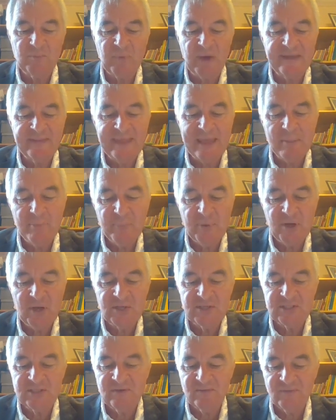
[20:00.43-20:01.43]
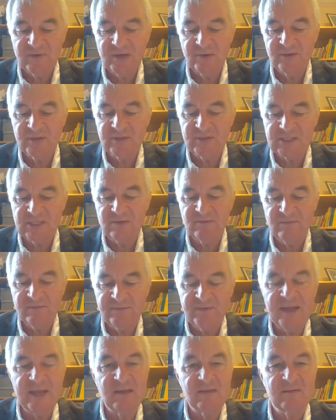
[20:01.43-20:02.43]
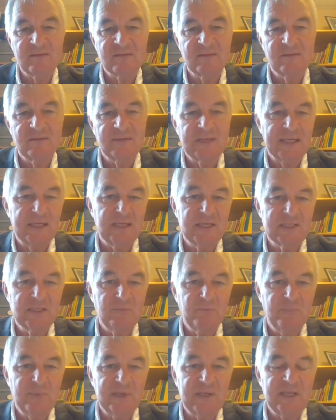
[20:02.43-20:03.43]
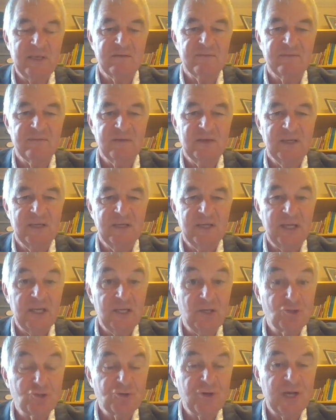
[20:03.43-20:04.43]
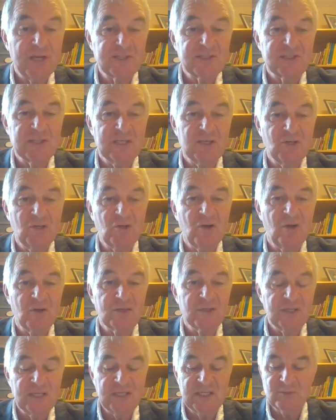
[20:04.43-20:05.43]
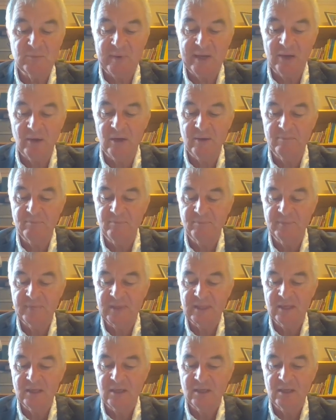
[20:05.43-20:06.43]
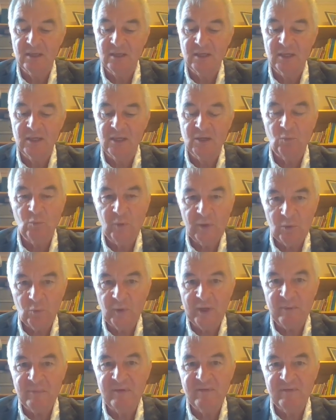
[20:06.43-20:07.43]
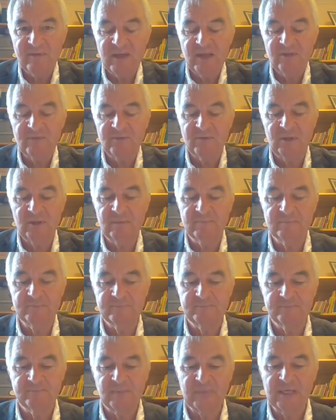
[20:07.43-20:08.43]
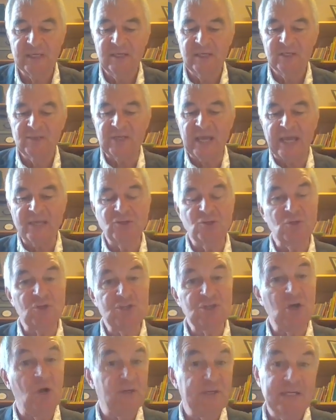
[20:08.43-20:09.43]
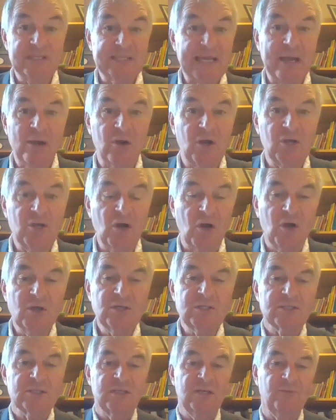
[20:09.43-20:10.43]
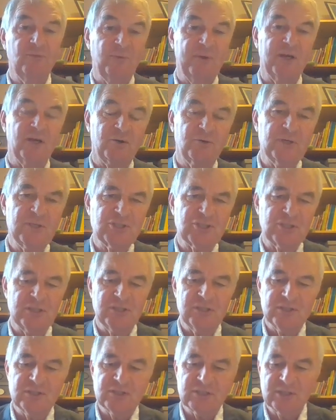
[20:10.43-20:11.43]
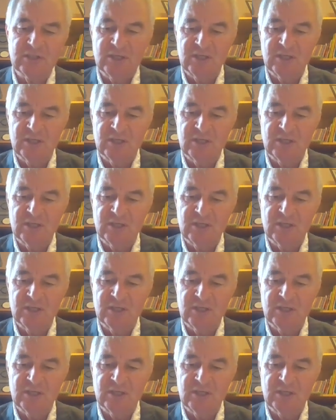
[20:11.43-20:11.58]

by their perseverance in faith, that is, in belief, in trust in God and his power. Will we be faithful? Daniel's God is our God, if we are Christians,